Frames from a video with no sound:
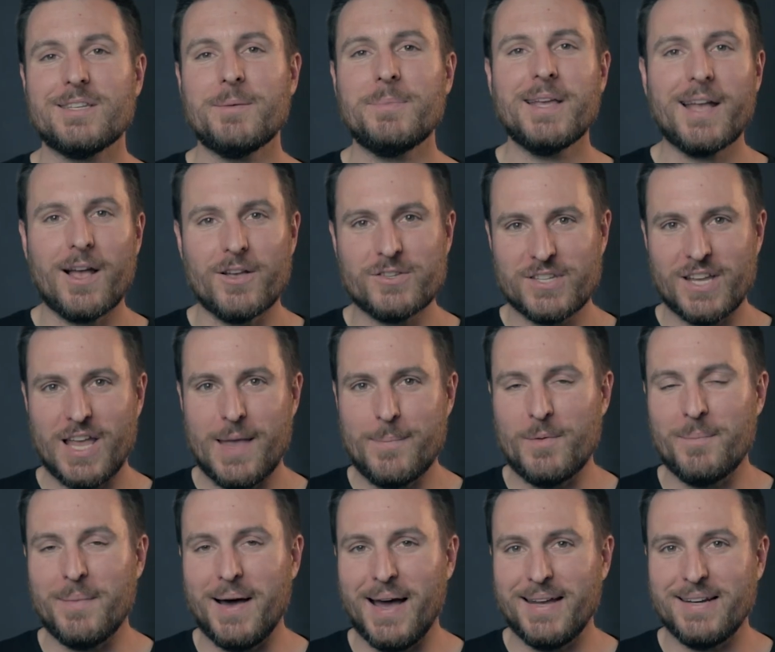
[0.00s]
Something else to keep
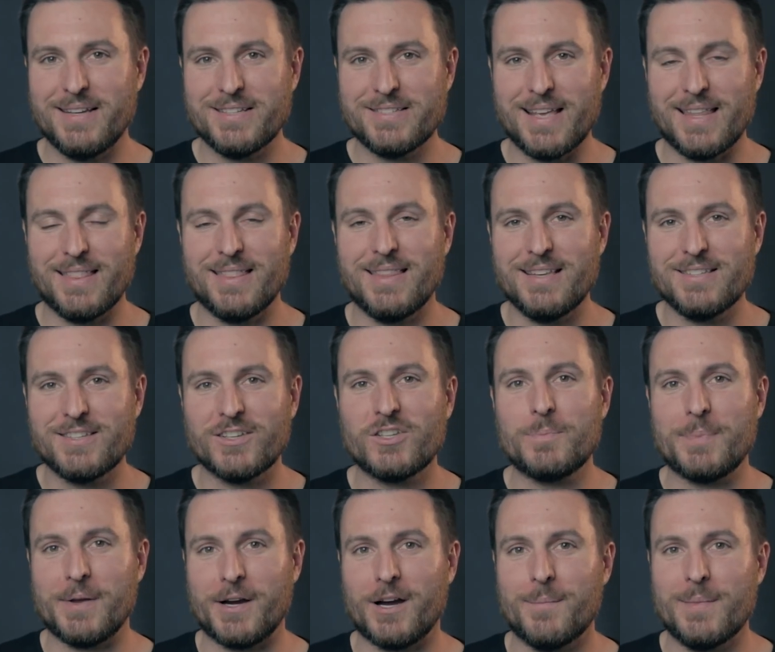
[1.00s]
in mind is that these
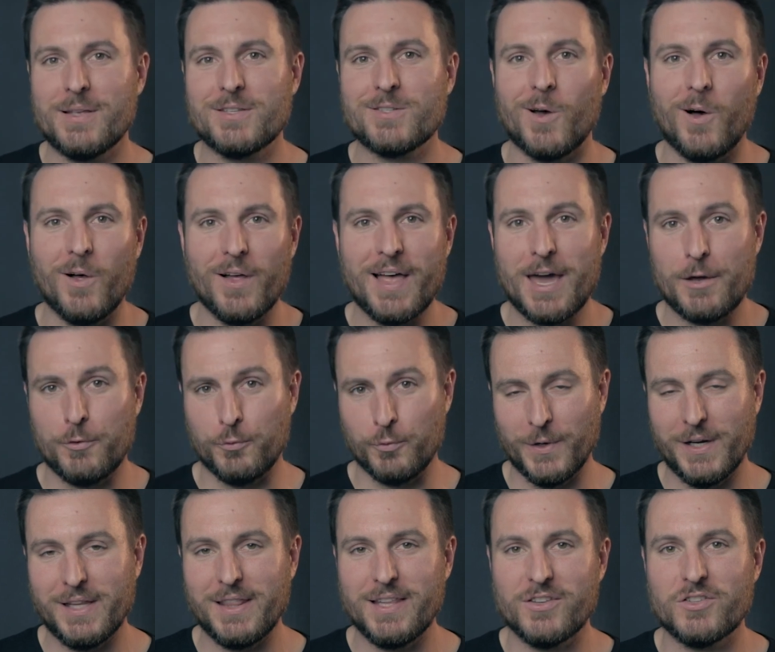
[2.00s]
experiments all had
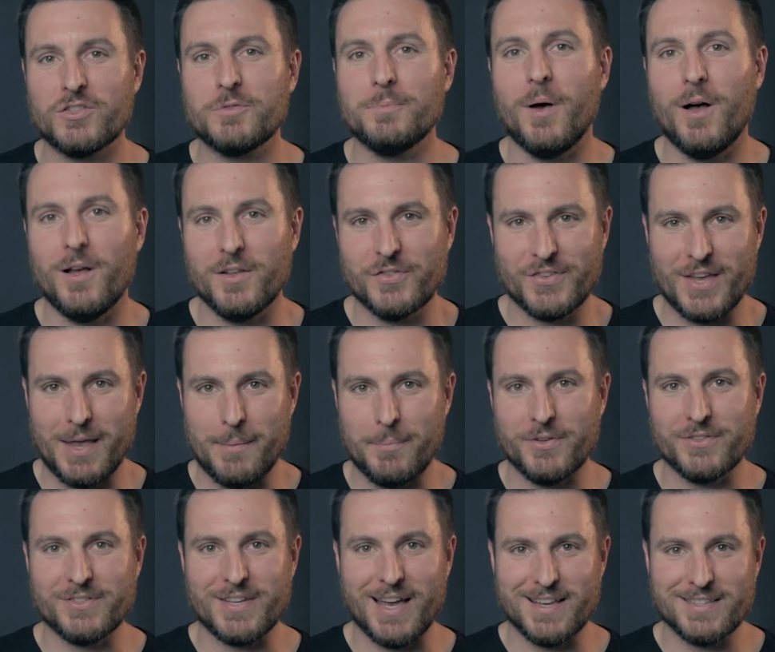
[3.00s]
really small
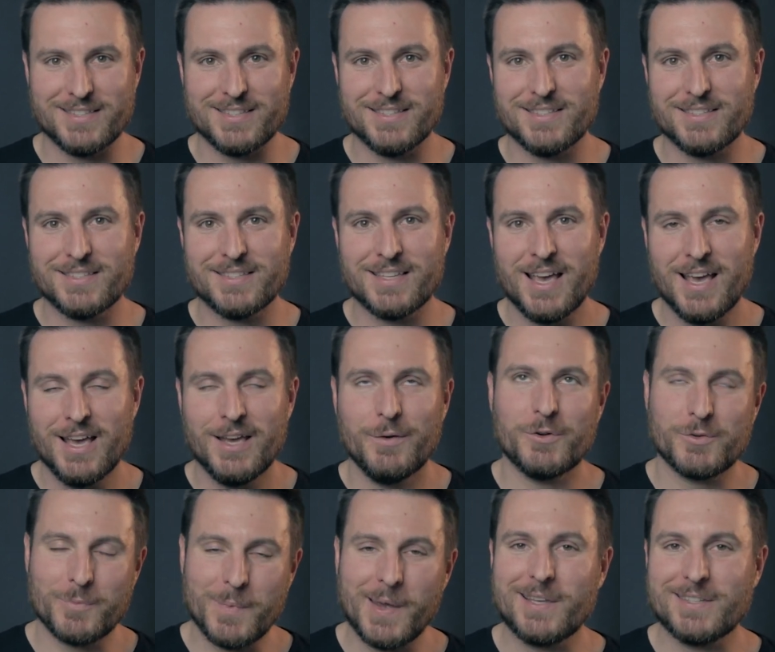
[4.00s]
sample sizes,
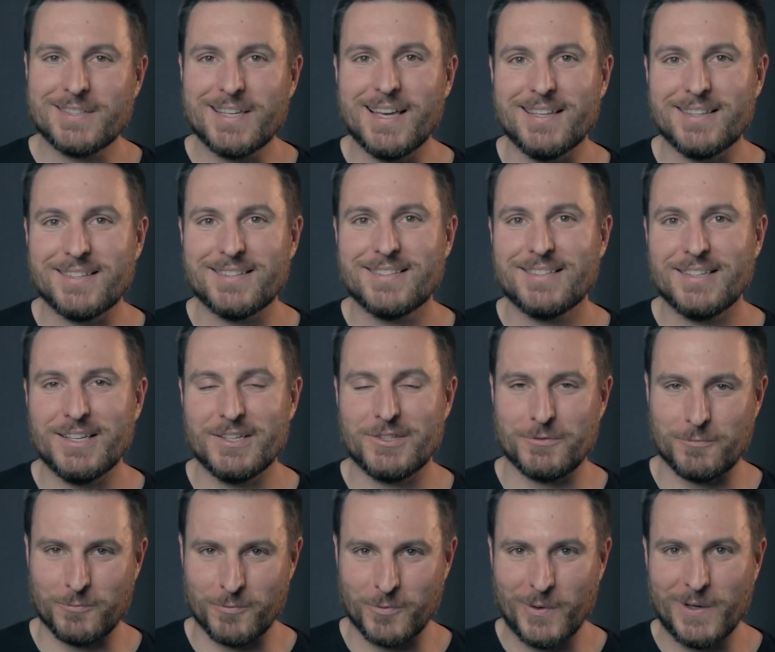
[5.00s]
which makes sense.
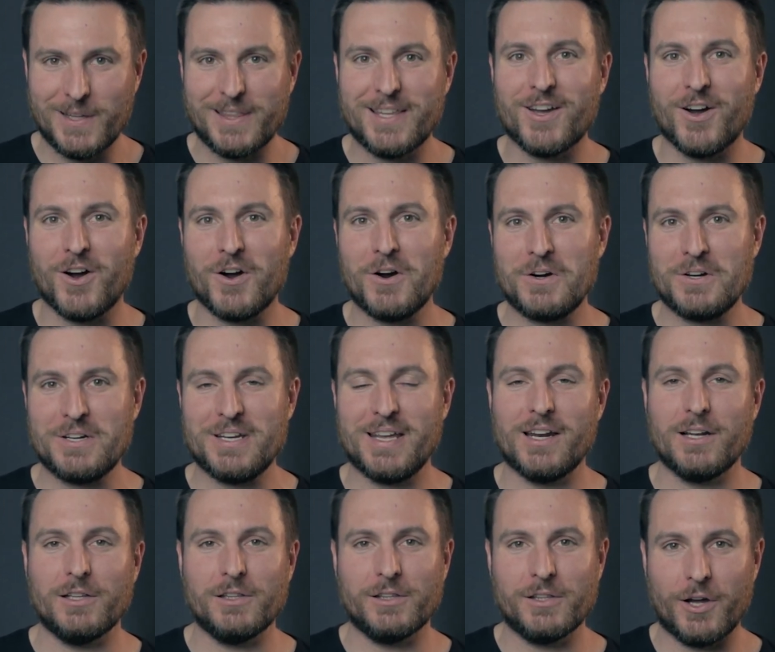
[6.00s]
It's really hard to
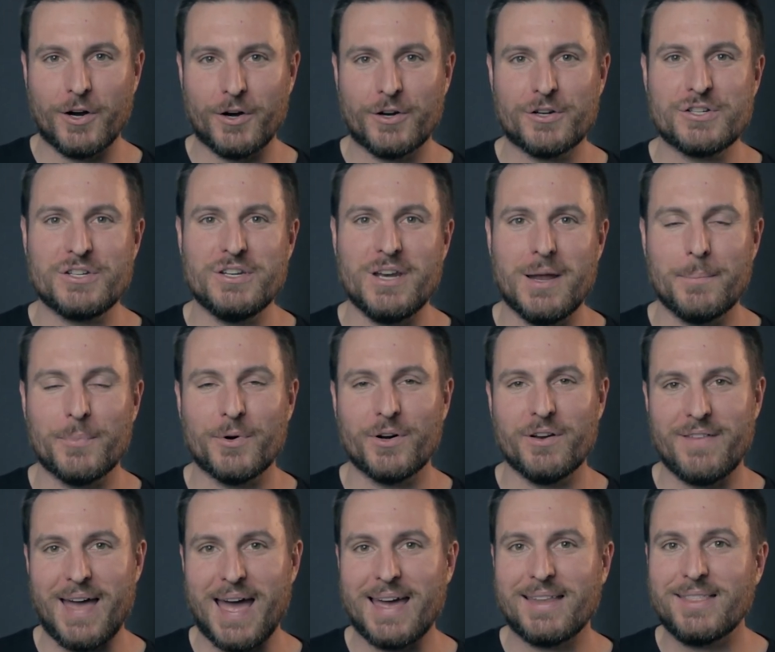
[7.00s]
get a large number
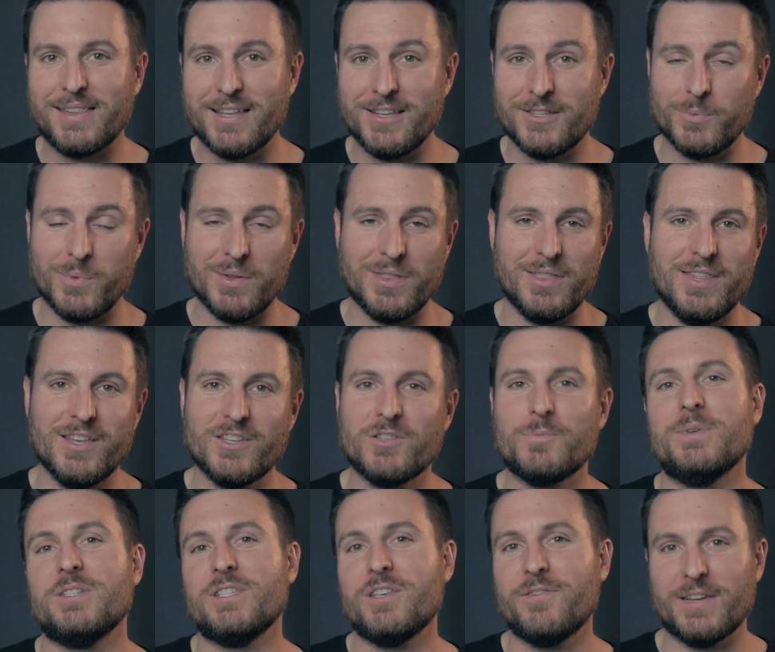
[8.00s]
of athletes with this
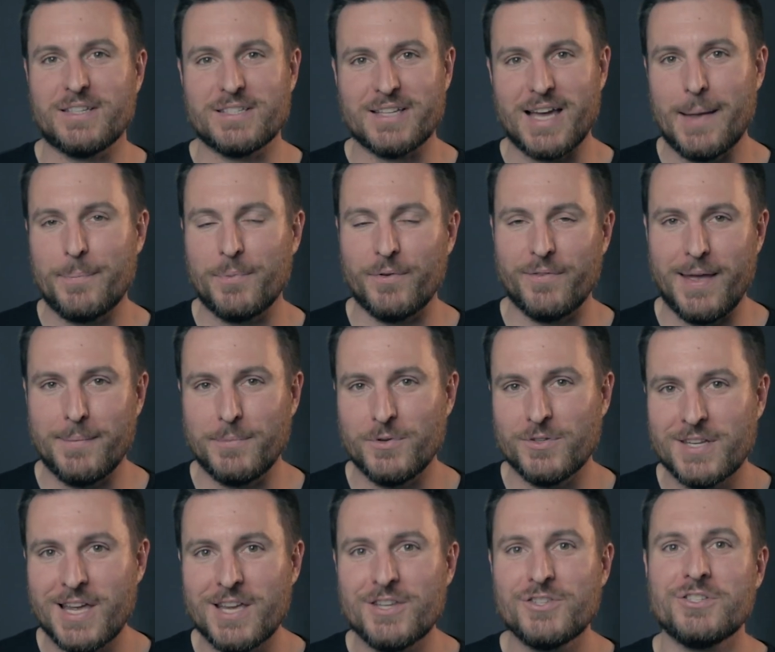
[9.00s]
specific type of
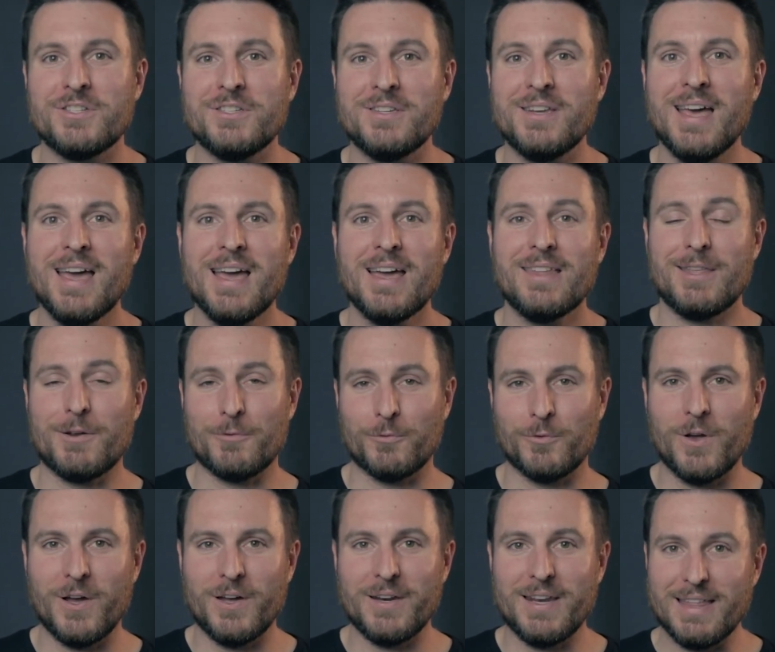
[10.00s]
amputation that
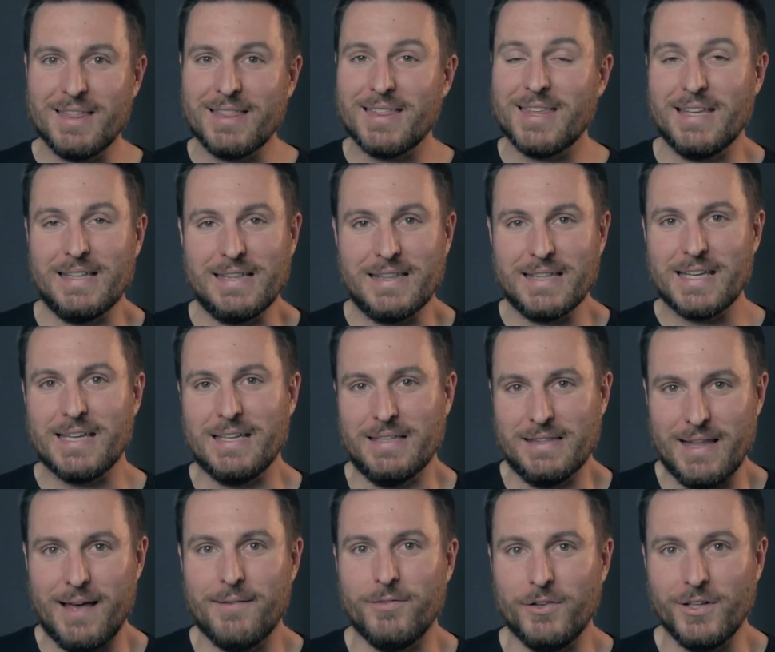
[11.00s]
run at the elite
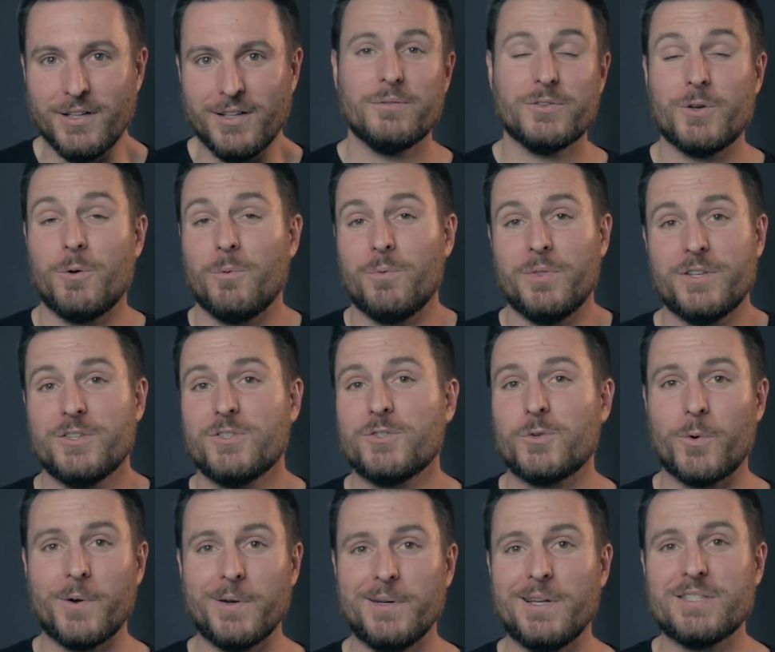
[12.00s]
level. So this
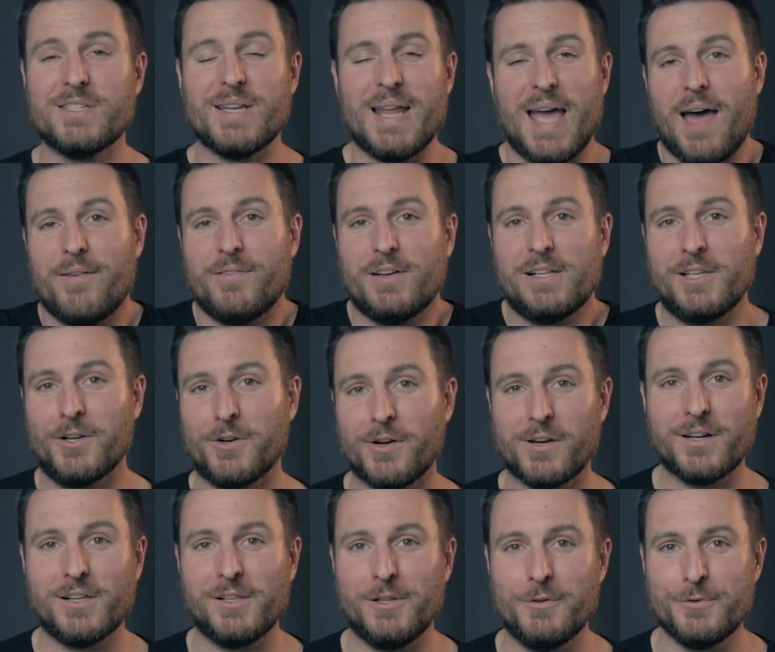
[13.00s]
story doesn't have a clear
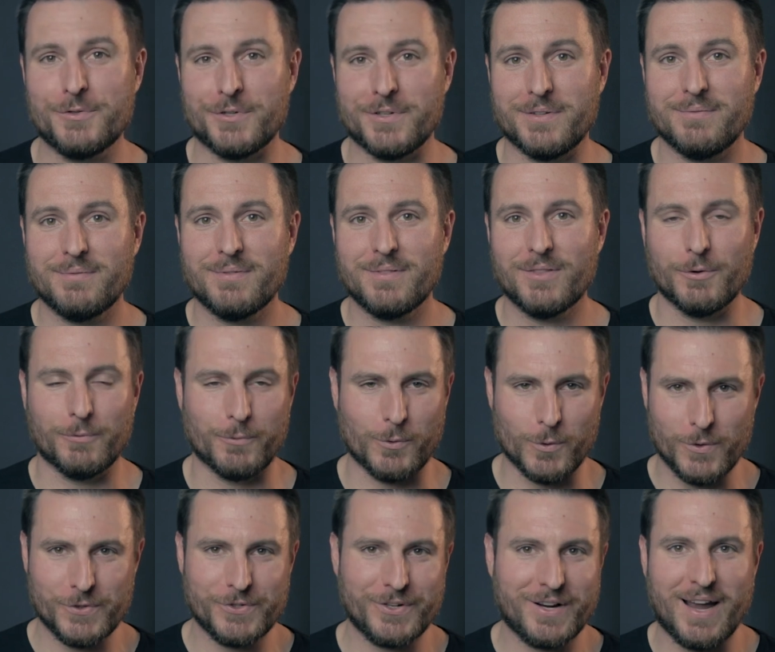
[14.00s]
conclusion. The
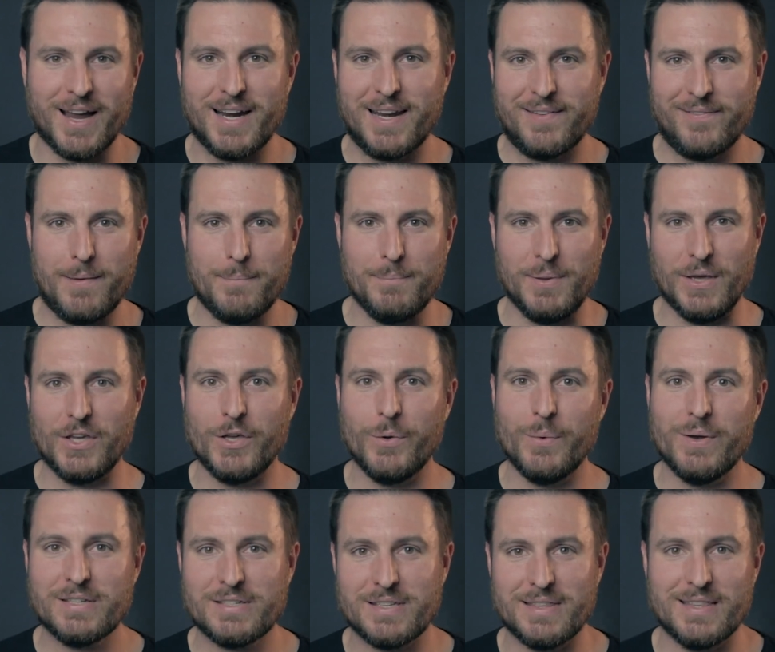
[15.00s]
rules are kind of
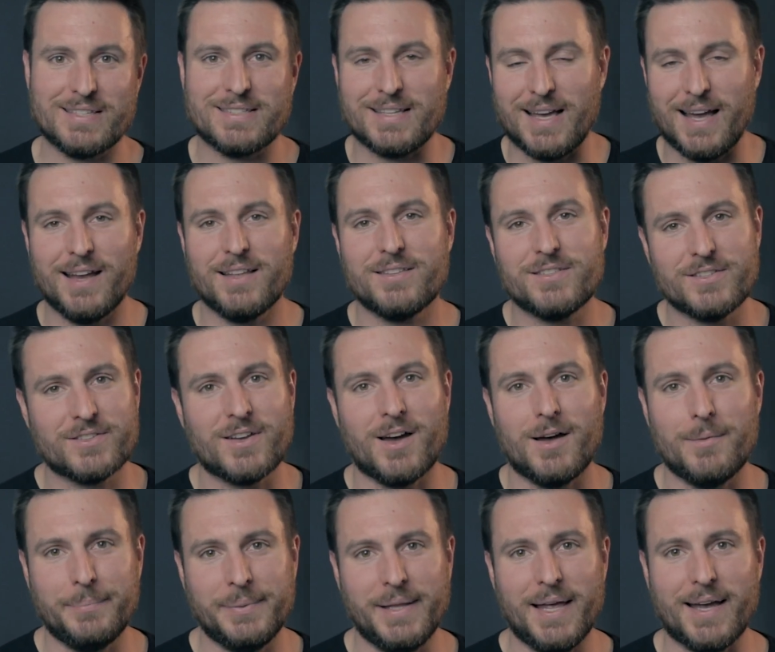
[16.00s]
ambiguous and the science is
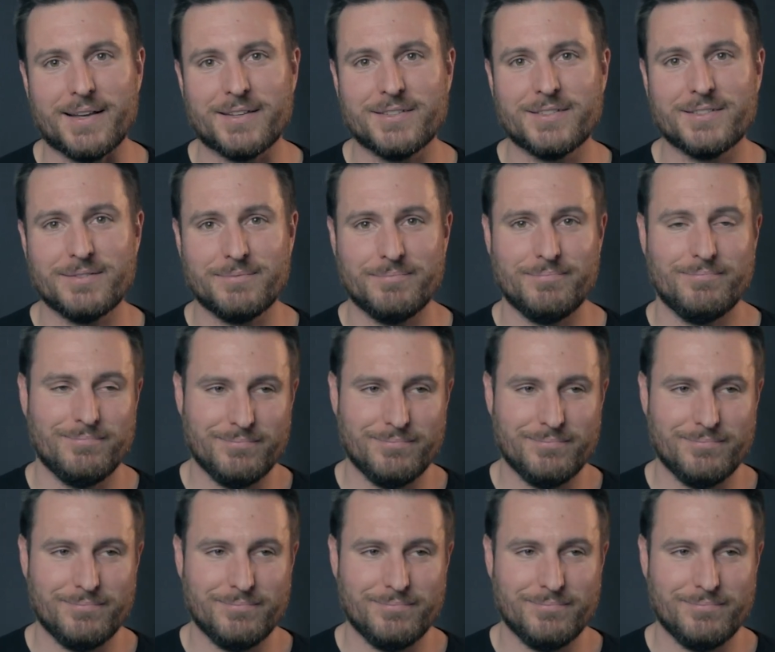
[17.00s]
complex.